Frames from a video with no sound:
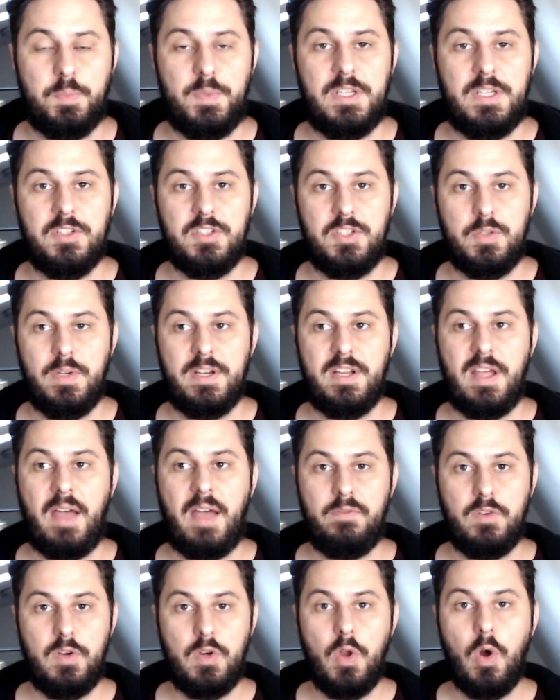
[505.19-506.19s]
because you would
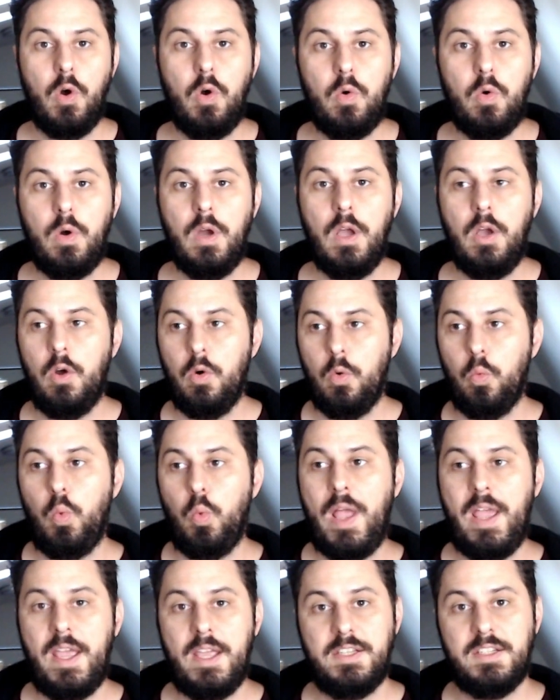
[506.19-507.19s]
have no
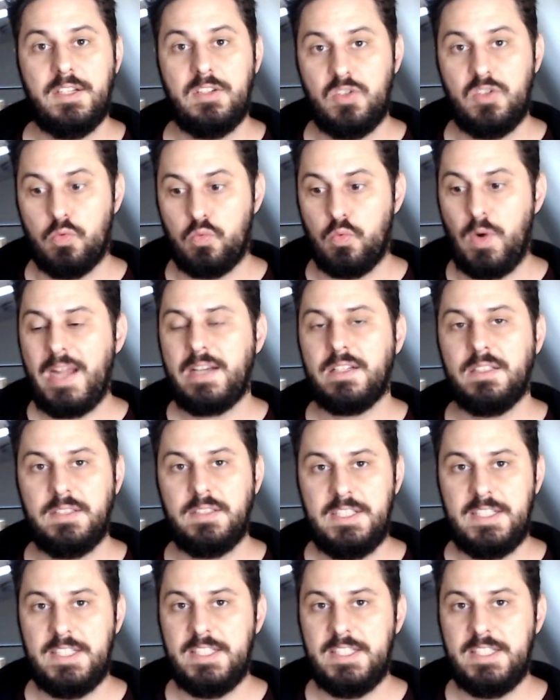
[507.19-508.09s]
way to directly